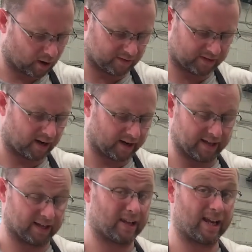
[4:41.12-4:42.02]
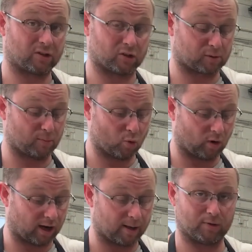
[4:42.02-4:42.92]
It's important not to over tighten
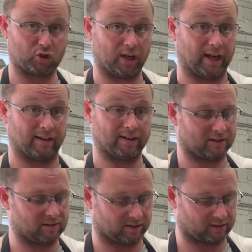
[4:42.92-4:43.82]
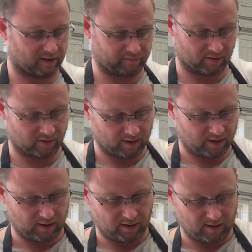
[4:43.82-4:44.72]
these. It's a small, light machine. This
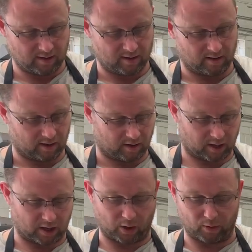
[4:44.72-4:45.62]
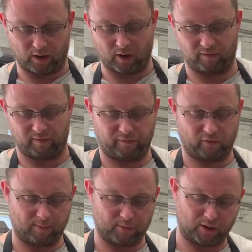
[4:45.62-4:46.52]
isn't designed for
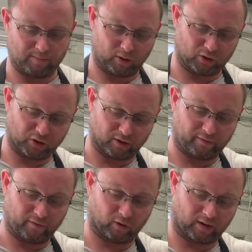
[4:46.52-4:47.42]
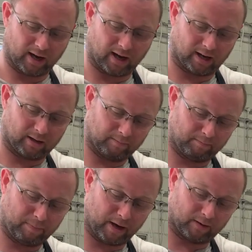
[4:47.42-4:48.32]
going over and fully machine polishing a
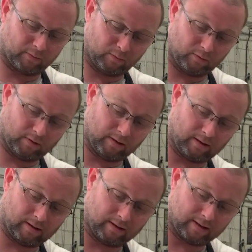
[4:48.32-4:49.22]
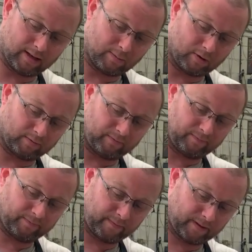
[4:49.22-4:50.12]
full car. But,
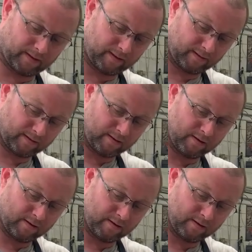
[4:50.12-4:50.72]
oh, come on.